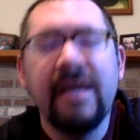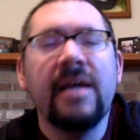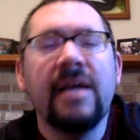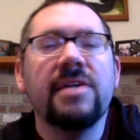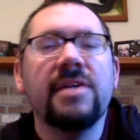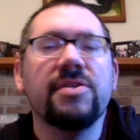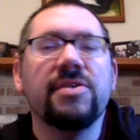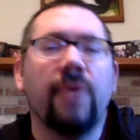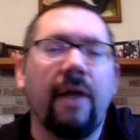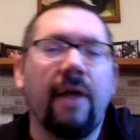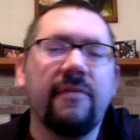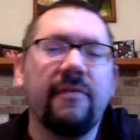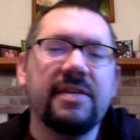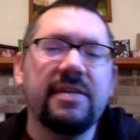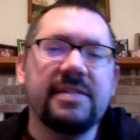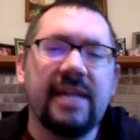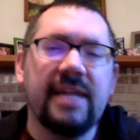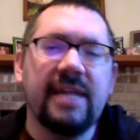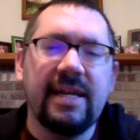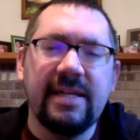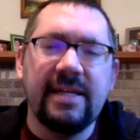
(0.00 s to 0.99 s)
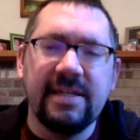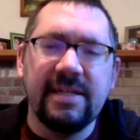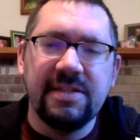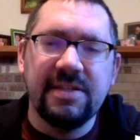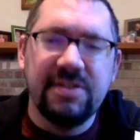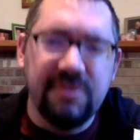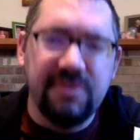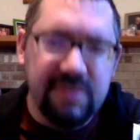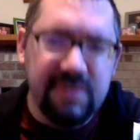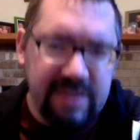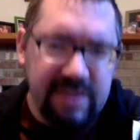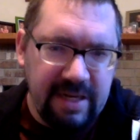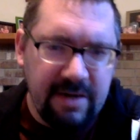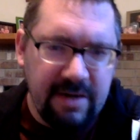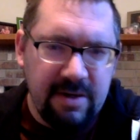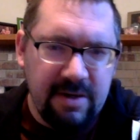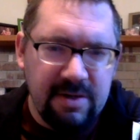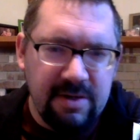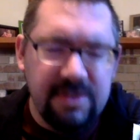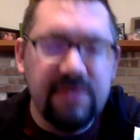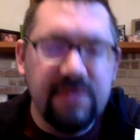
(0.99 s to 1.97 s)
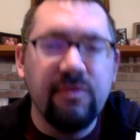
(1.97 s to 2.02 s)
So every state gets 2
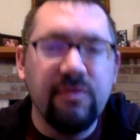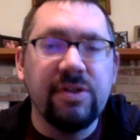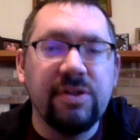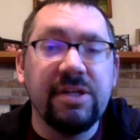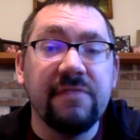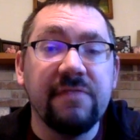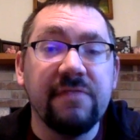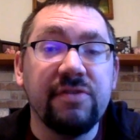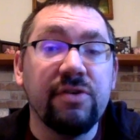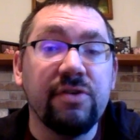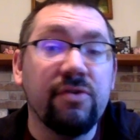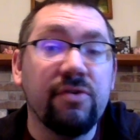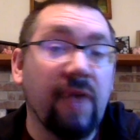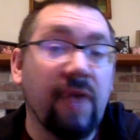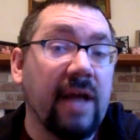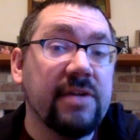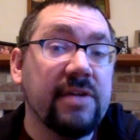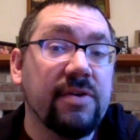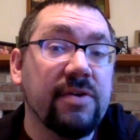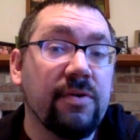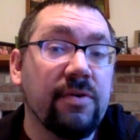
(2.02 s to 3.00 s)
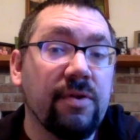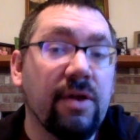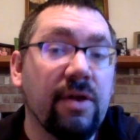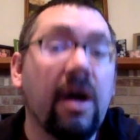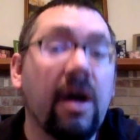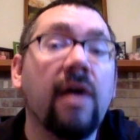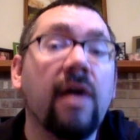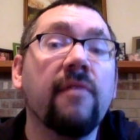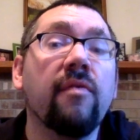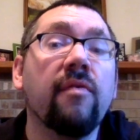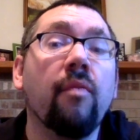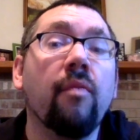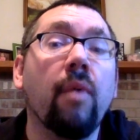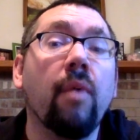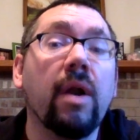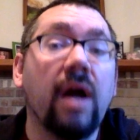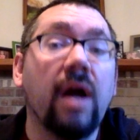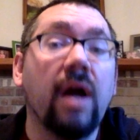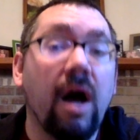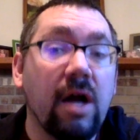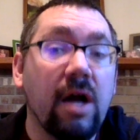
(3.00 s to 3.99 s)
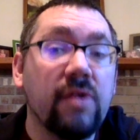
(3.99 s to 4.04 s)
senators, which gives you a grand total of
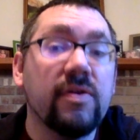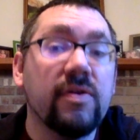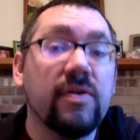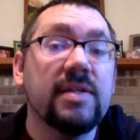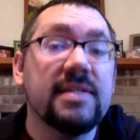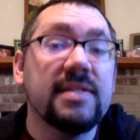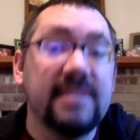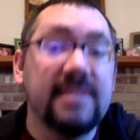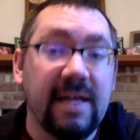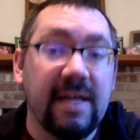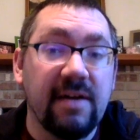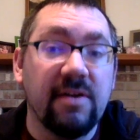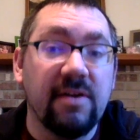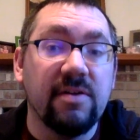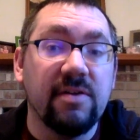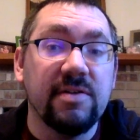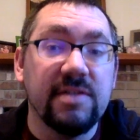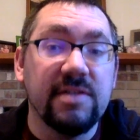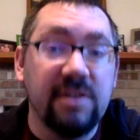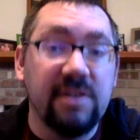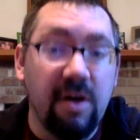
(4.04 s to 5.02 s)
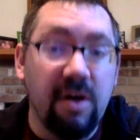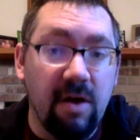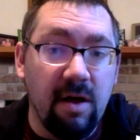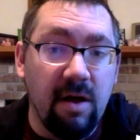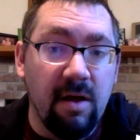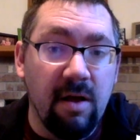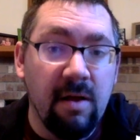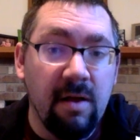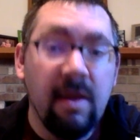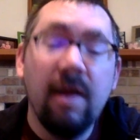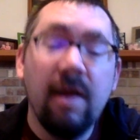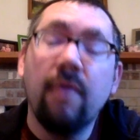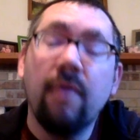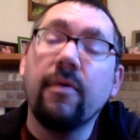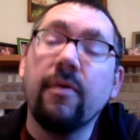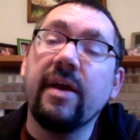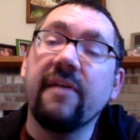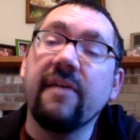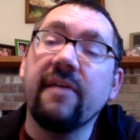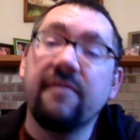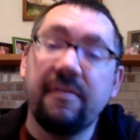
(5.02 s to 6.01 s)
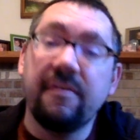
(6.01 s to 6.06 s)
100 senators in all. We
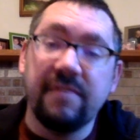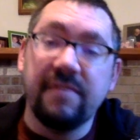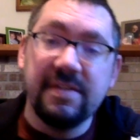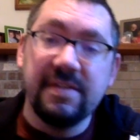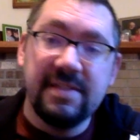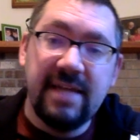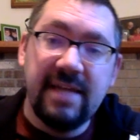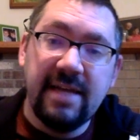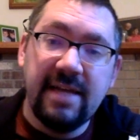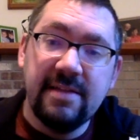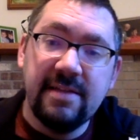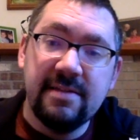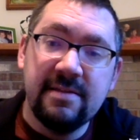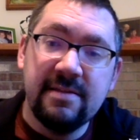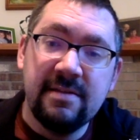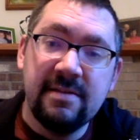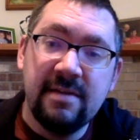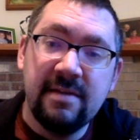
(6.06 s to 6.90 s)
have 50 states,